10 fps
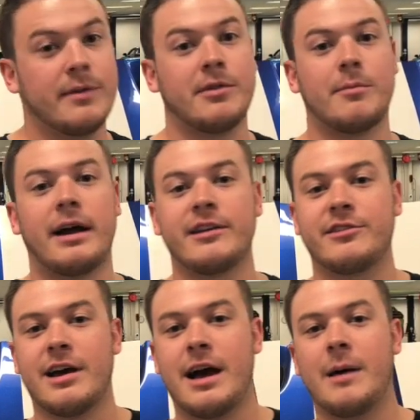Went up to the body
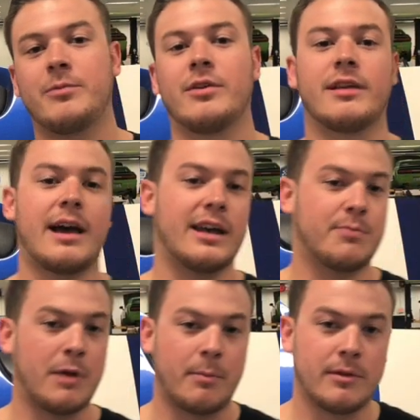shop, saw the
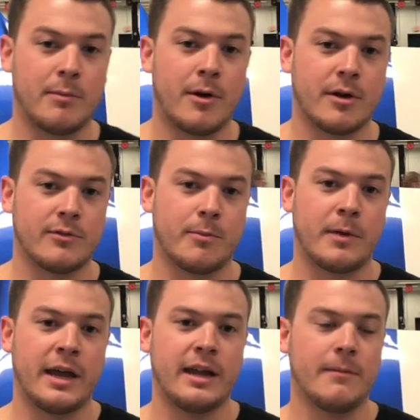guys prepping the parts
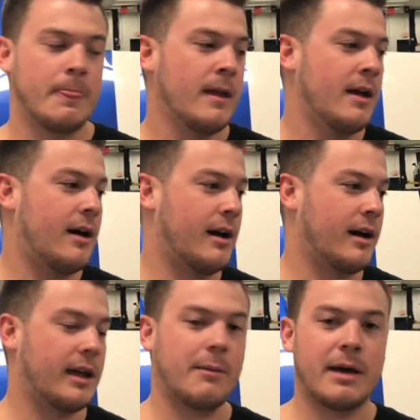for paint.
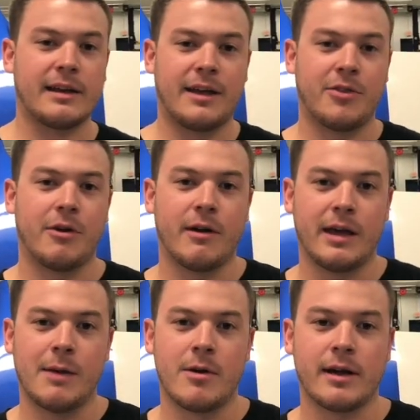I uh, came back down through
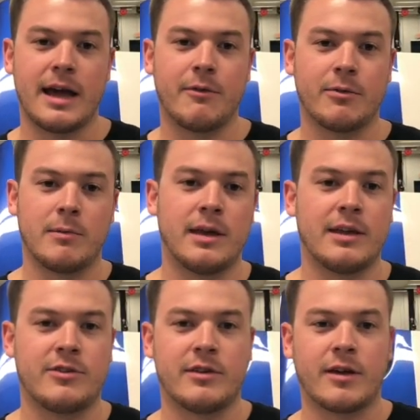OEM, hung out with
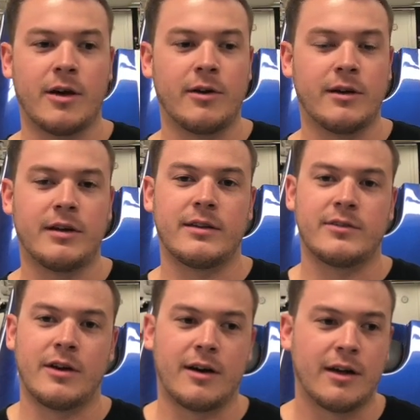Mitch to Dakota, and
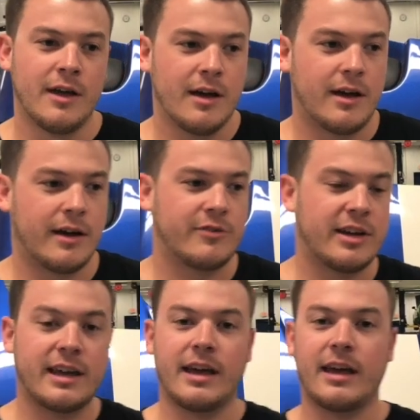saw uh,
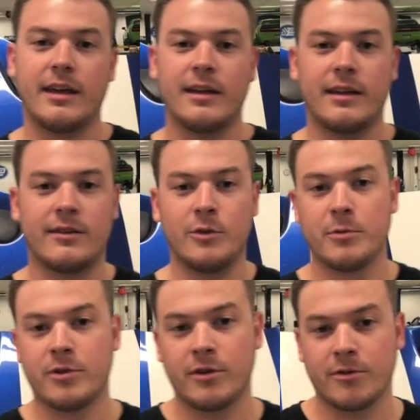JK getting the
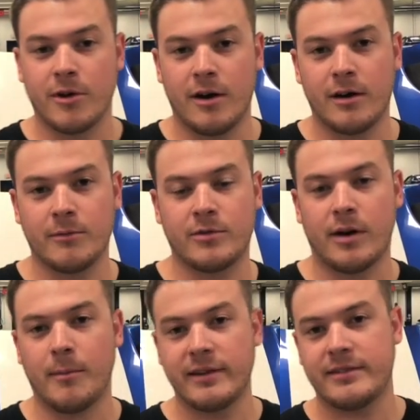supercharger on. We
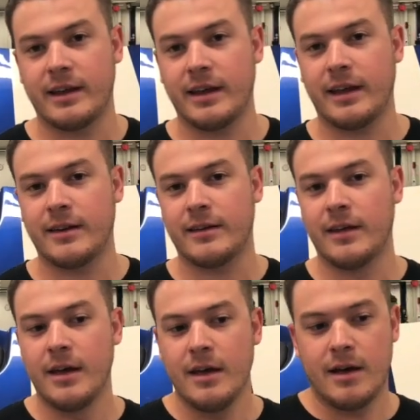saw Mustang getting
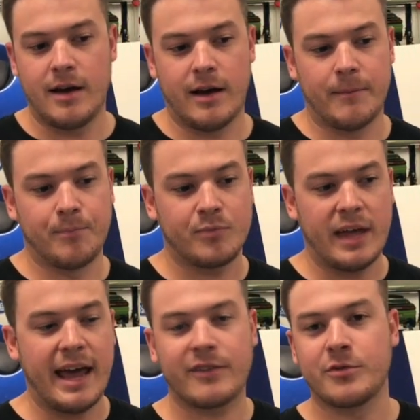um,
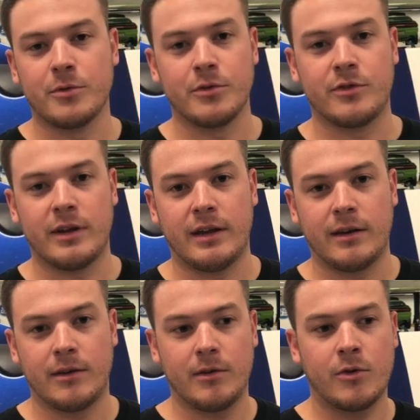axles
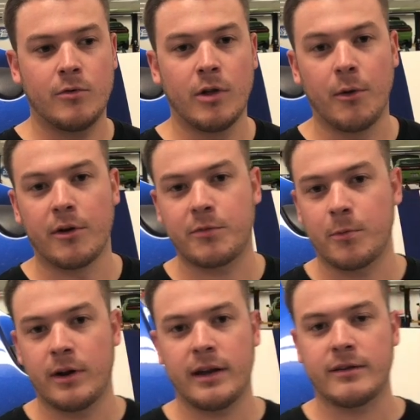and lowering
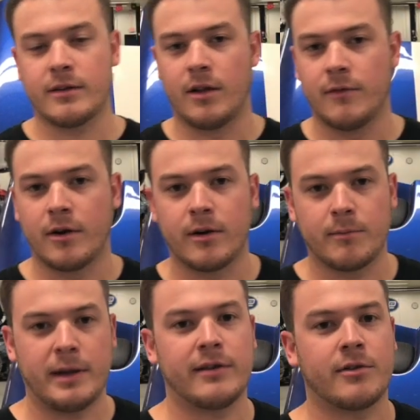springs and all of our
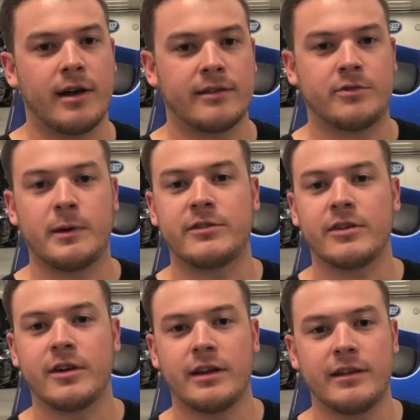Petty's Garage
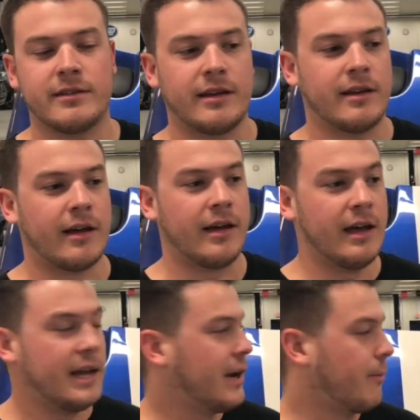suspension goodies. And uh,
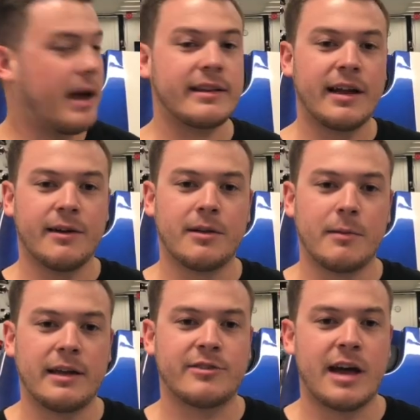now we're back down here in
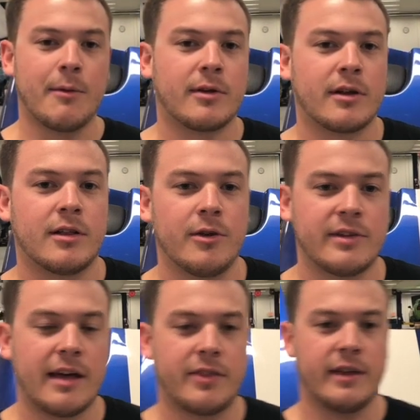the main shop. We're going to
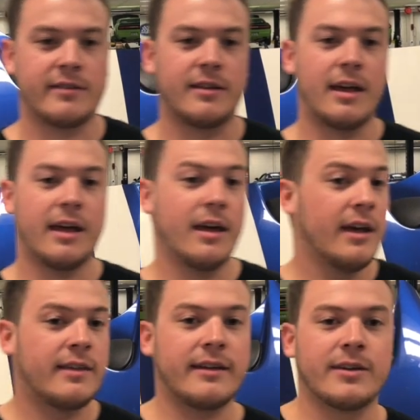close out things today.
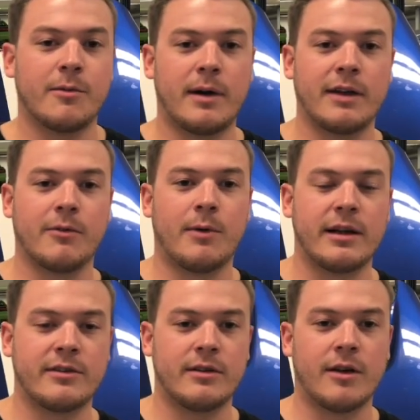Thanks everybody for
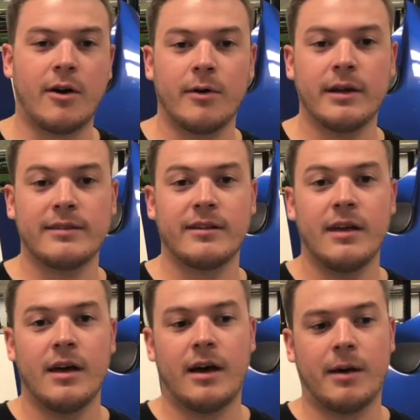watching as always.